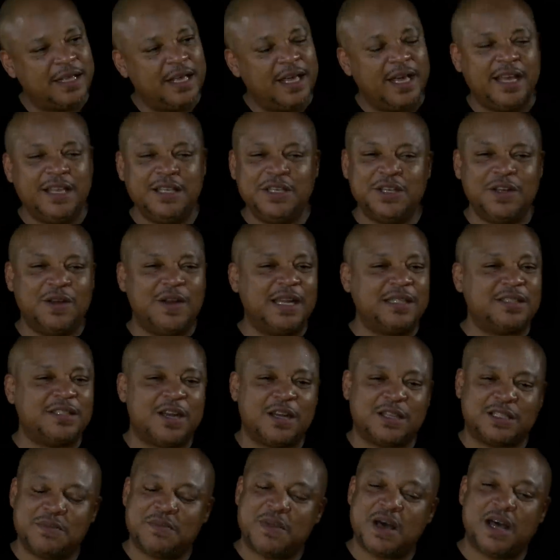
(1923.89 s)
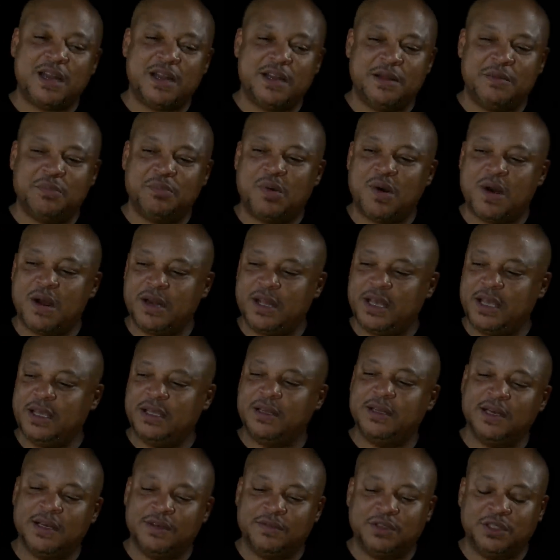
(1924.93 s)
And you know, I talked about it in part
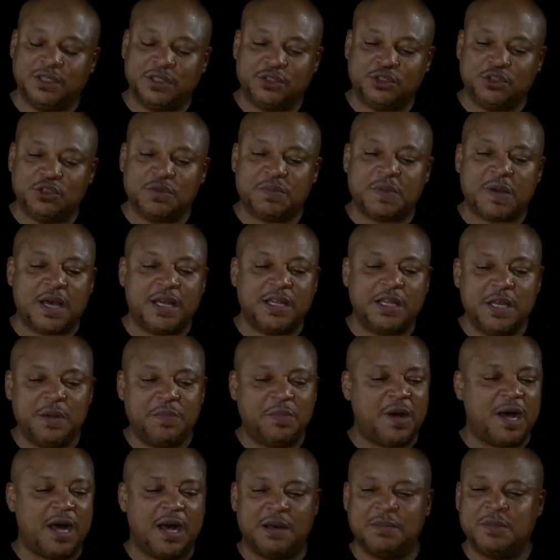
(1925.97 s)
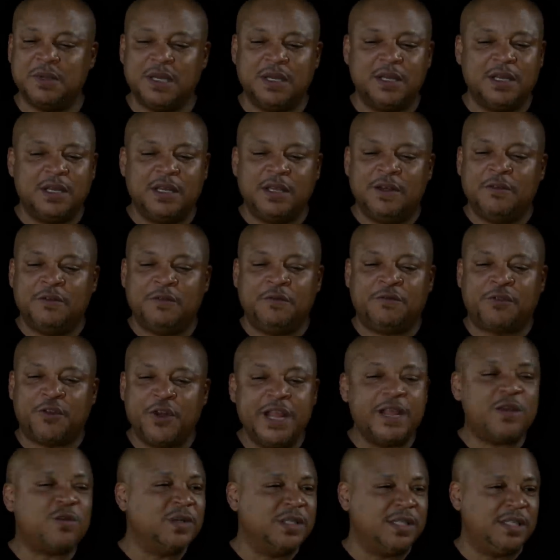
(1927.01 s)
eight of the Truth Behind Hip Hop
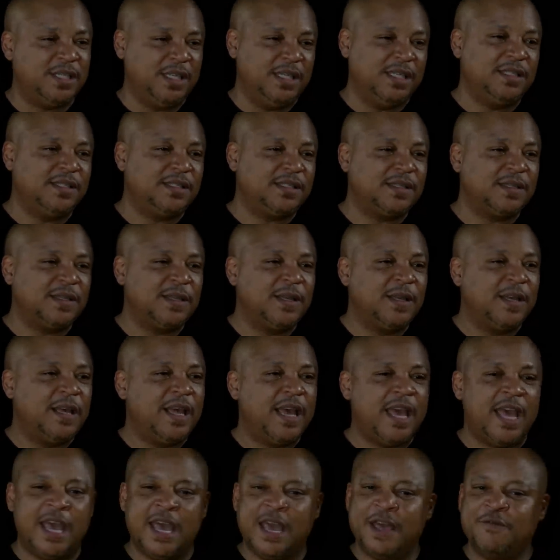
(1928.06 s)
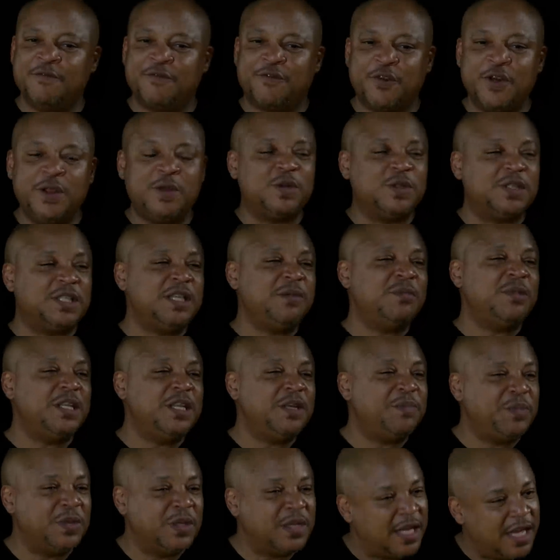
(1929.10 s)
frequencies mm-hmm. and frequency
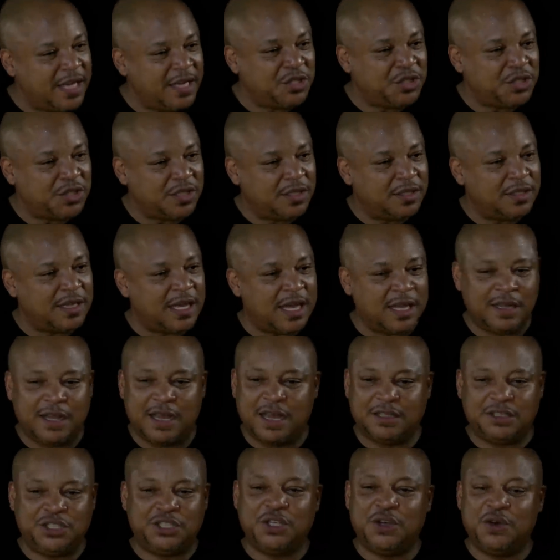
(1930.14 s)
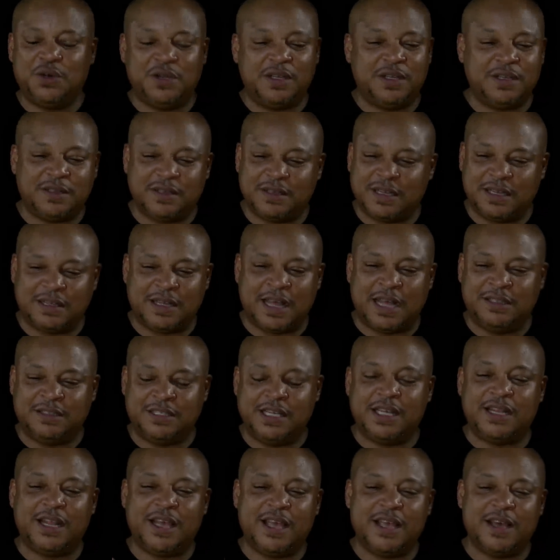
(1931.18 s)
manipulation. I, I, showed a, I
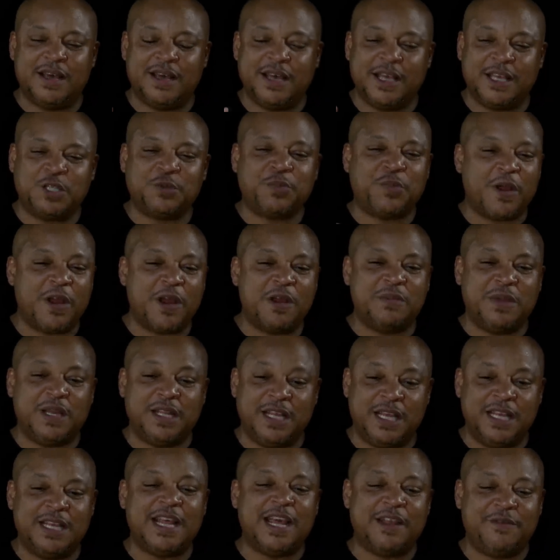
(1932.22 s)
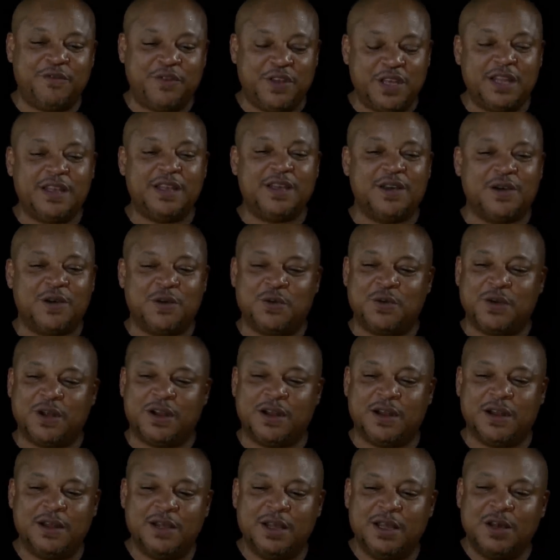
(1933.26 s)
did a uh, experiment in that video
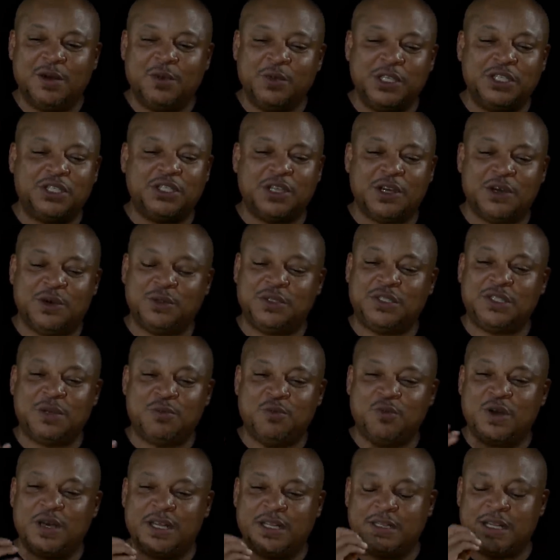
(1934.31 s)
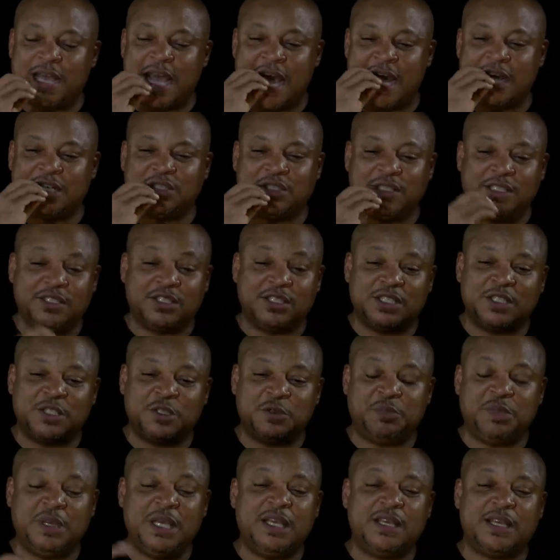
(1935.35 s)
where we showed someone actually just
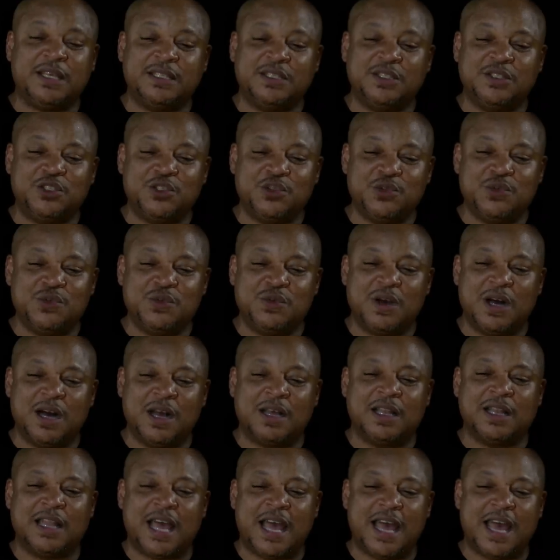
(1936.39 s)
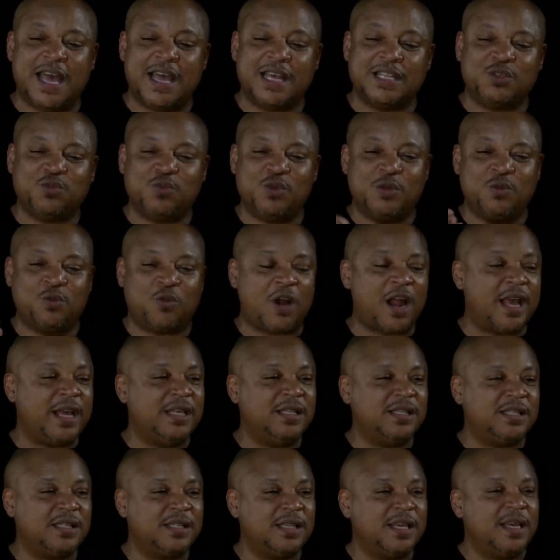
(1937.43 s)
speaking to a glass with
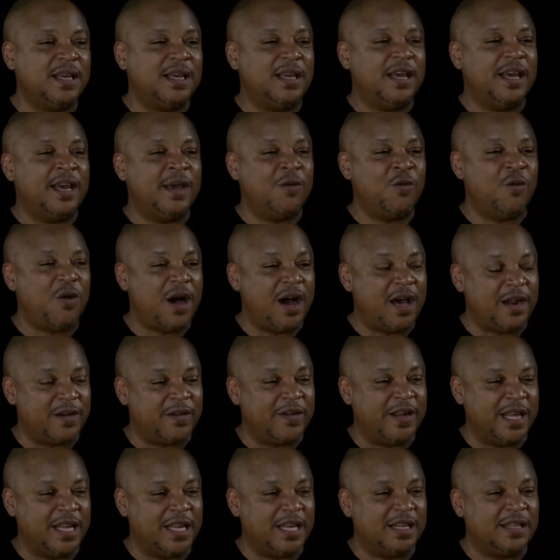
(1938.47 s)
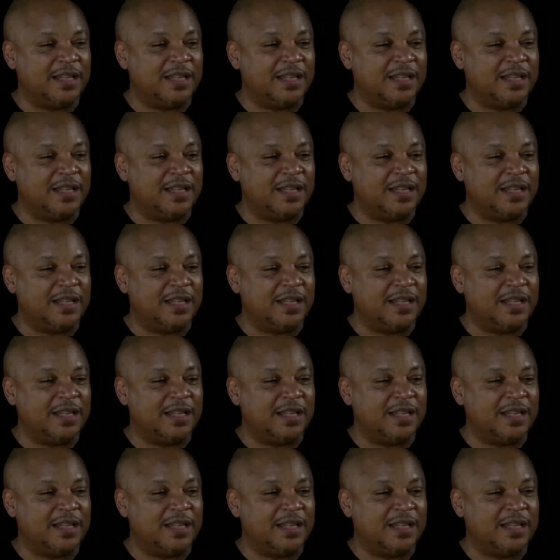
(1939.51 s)
rice and water in it.